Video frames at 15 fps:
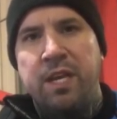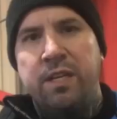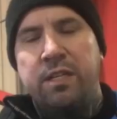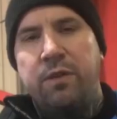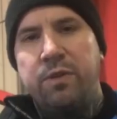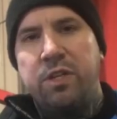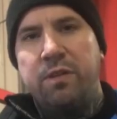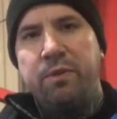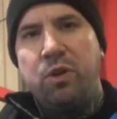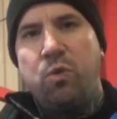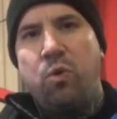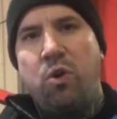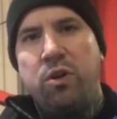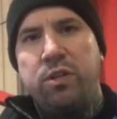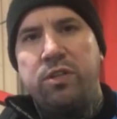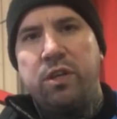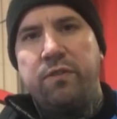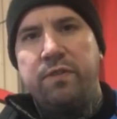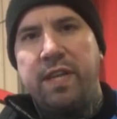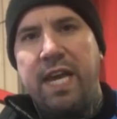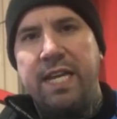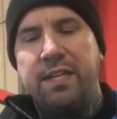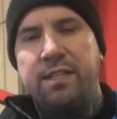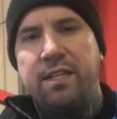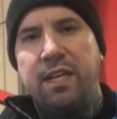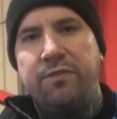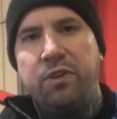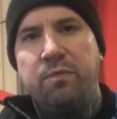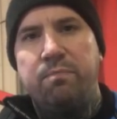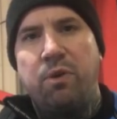So it's going to be quite a tough day to see
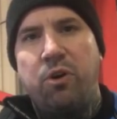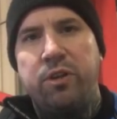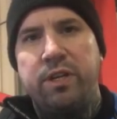if I can buy